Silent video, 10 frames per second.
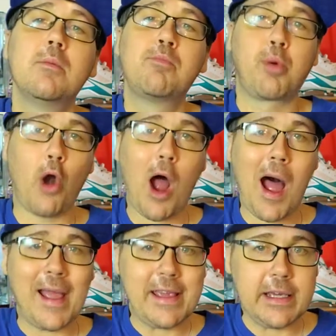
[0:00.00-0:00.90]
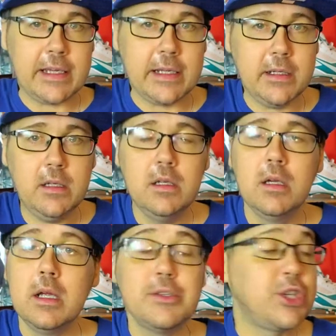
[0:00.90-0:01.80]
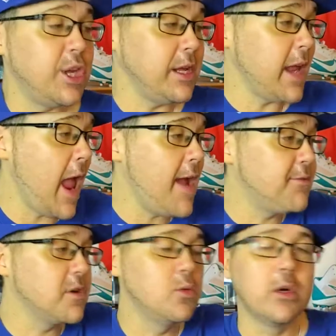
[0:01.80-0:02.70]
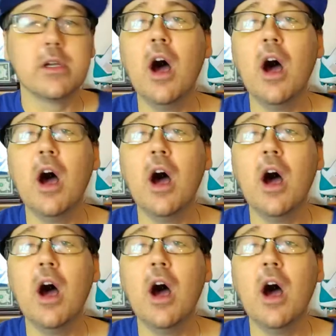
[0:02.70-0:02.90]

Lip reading: Brian, shit, everyone.